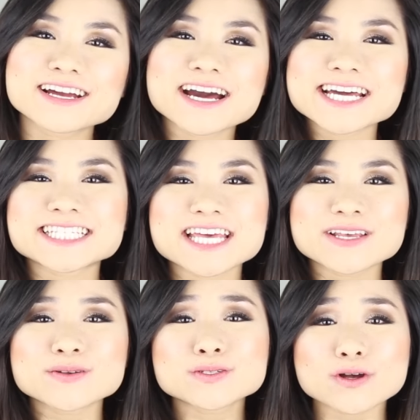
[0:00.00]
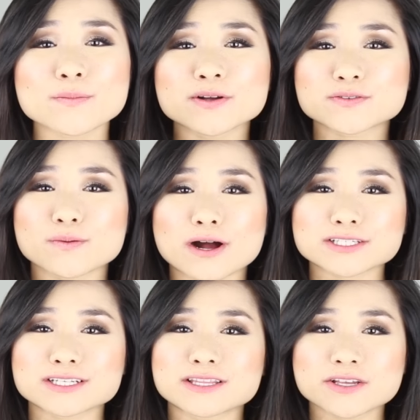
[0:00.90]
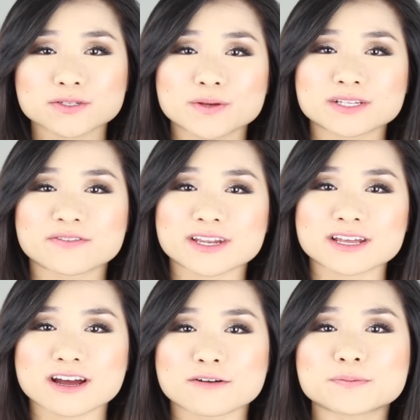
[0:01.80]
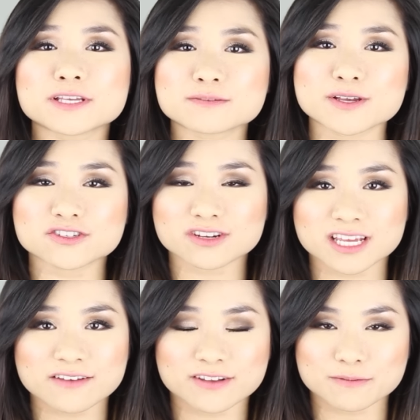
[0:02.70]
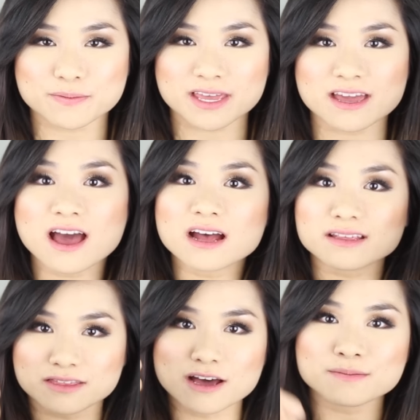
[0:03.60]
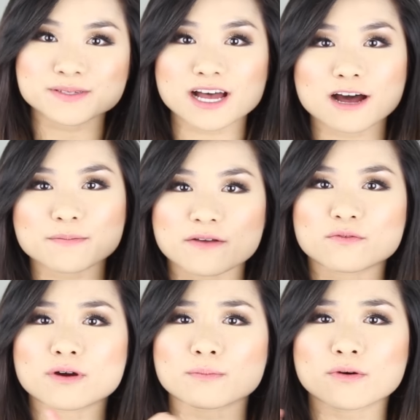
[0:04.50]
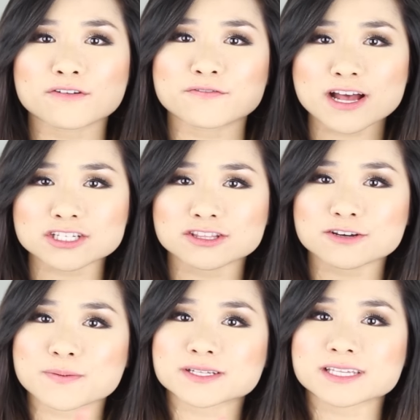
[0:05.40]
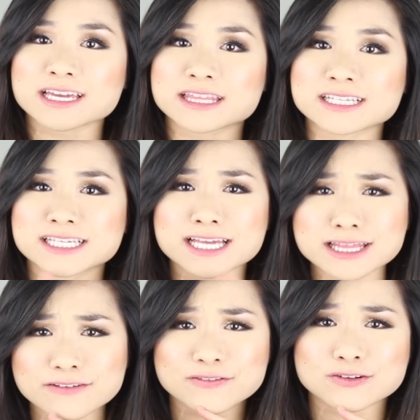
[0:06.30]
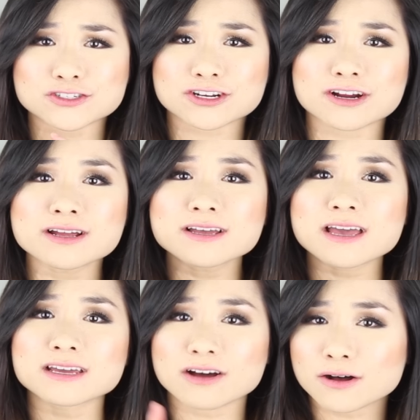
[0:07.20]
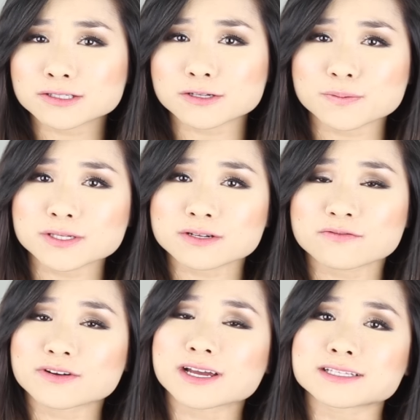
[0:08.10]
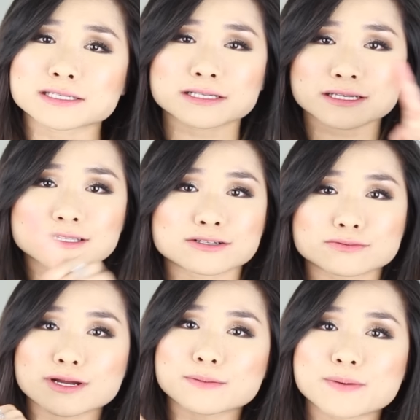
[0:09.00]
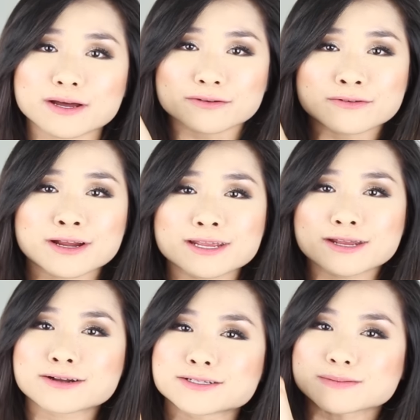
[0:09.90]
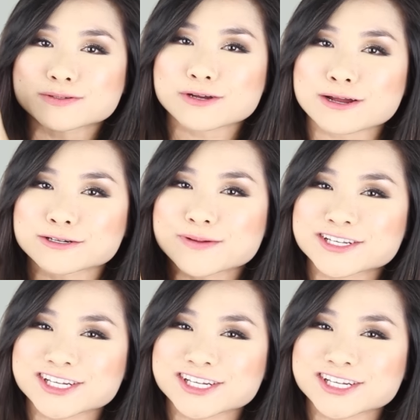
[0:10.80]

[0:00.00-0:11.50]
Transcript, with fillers: Alright guys, thank you so much for watching this week's video. Please make sure to give it a big thumbs up if you want more fashion lookbooks like this in the future. And also please don't forget to click this red button right here to subscribe to my